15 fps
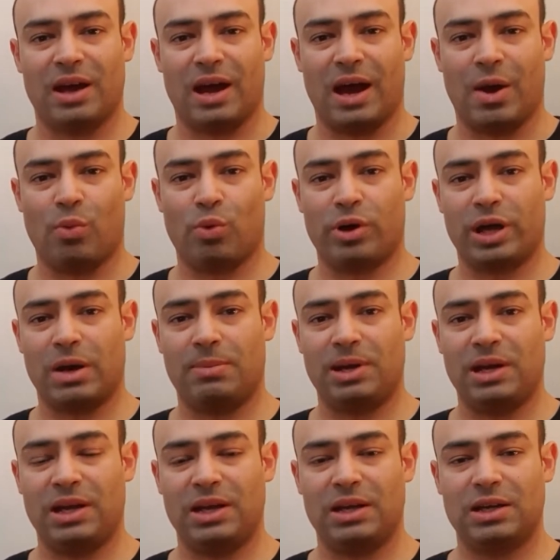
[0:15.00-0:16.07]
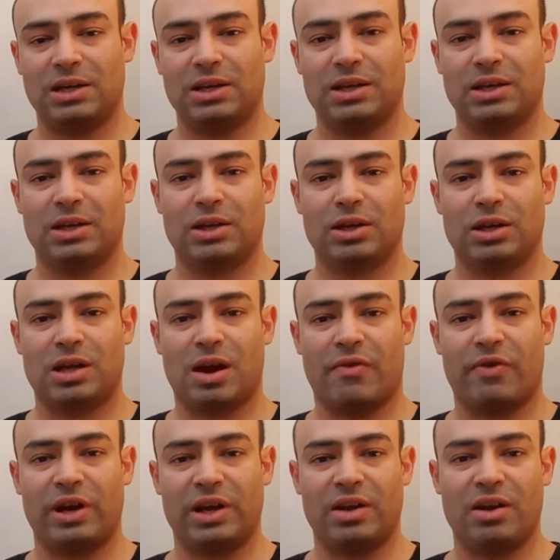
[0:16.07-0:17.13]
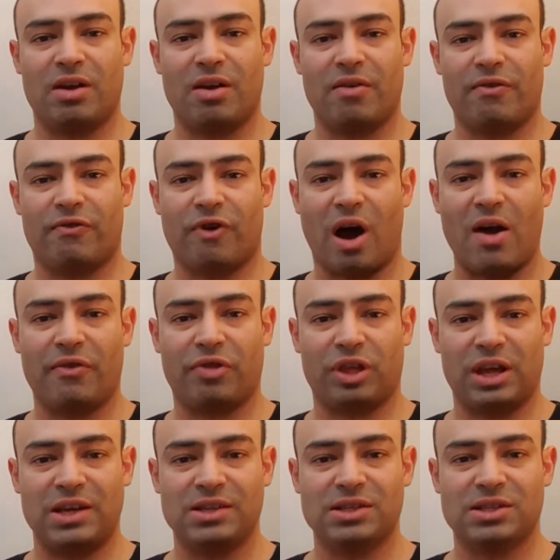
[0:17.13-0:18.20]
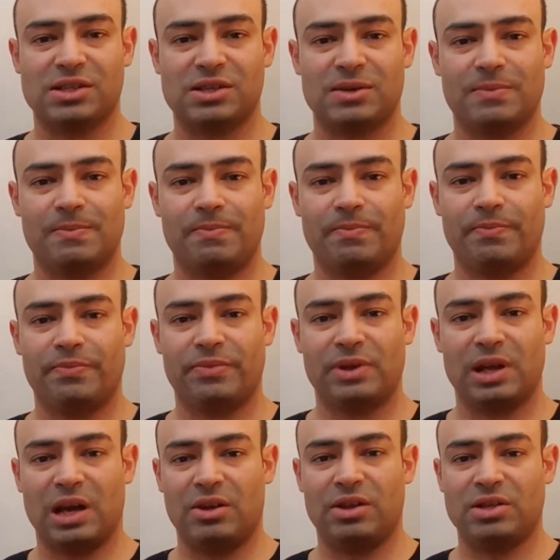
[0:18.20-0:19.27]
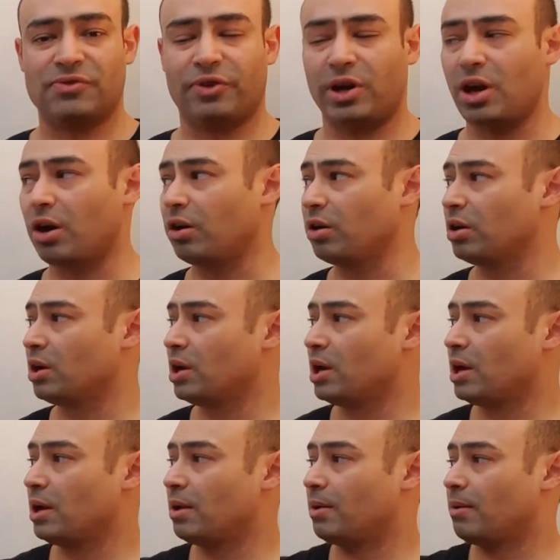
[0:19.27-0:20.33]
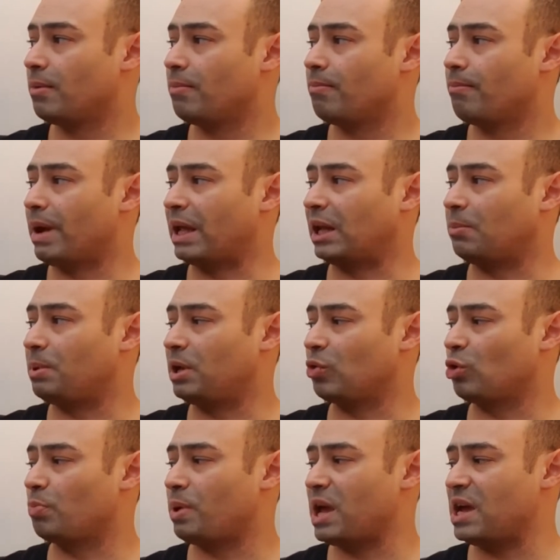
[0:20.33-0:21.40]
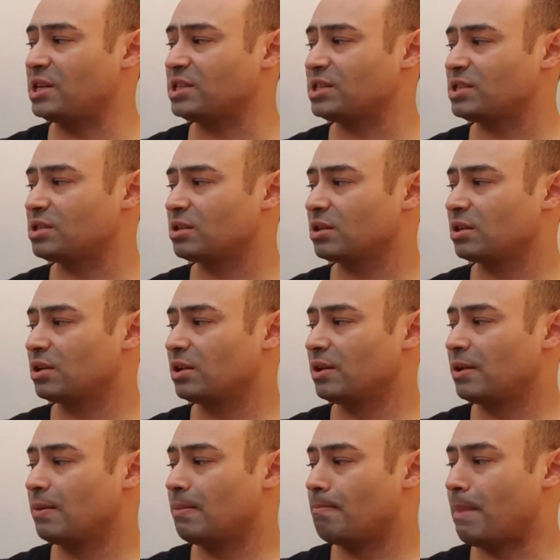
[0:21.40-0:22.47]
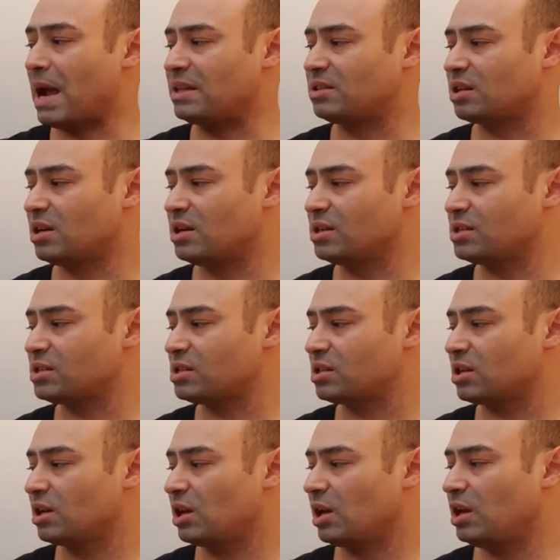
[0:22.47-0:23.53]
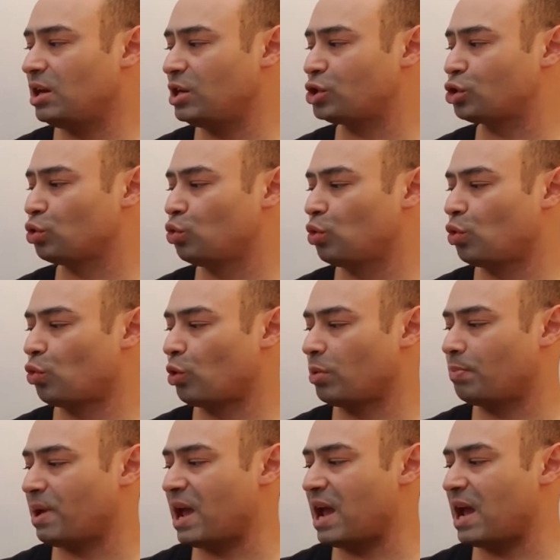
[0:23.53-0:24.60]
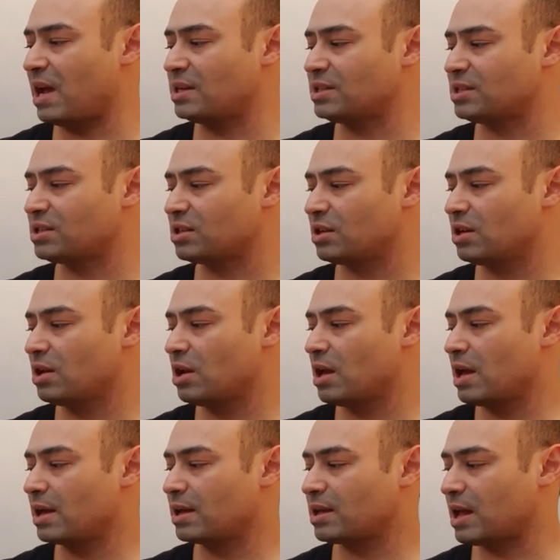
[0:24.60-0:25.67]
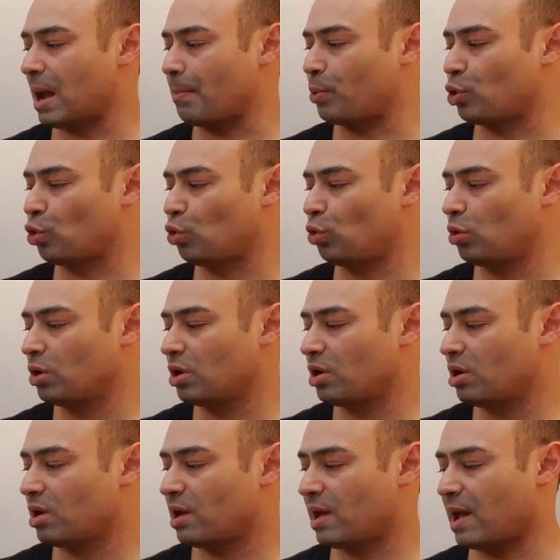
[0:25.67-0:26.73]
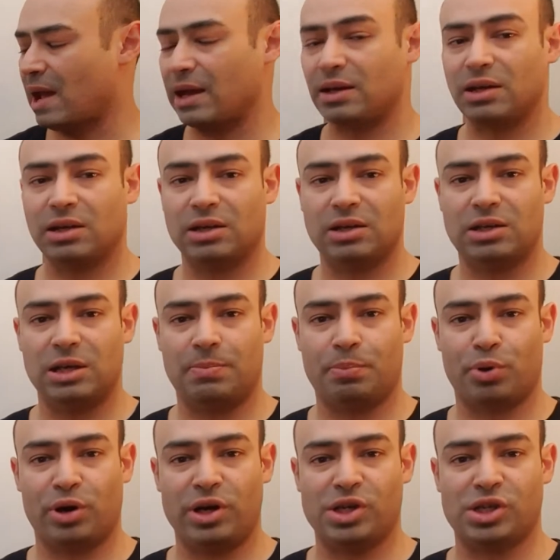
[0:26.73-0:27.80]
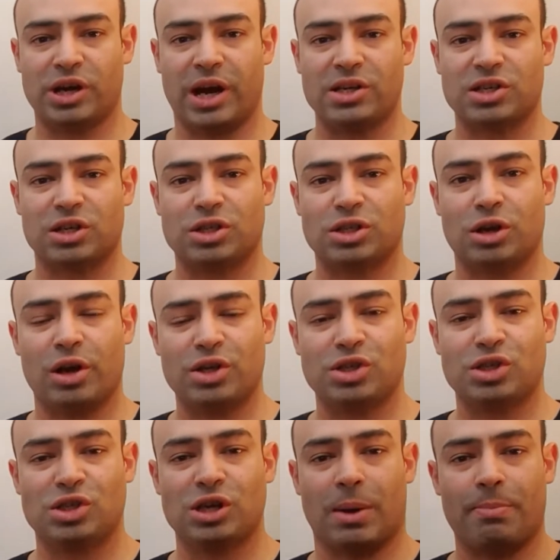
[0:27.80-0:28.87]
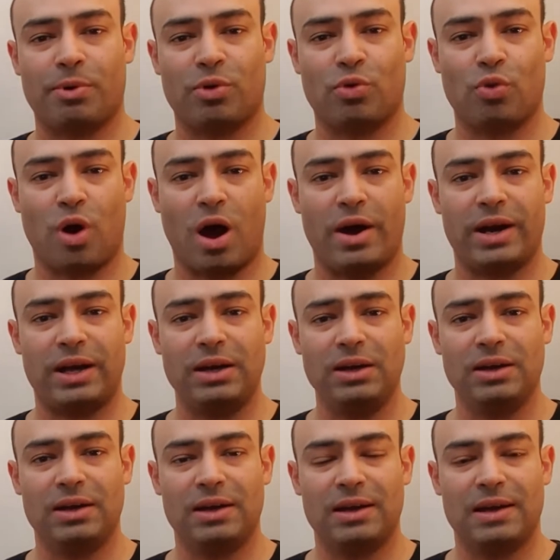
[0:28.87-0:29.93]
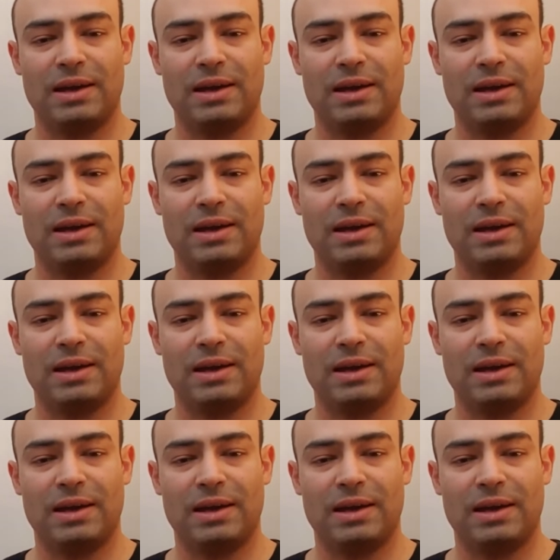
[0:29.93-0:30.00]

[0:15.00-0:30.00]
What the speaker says: We're going to be covering 5 things in this video, mainly being repairs, maintenance, initial repairs, capital and depreciation. So let's jump right in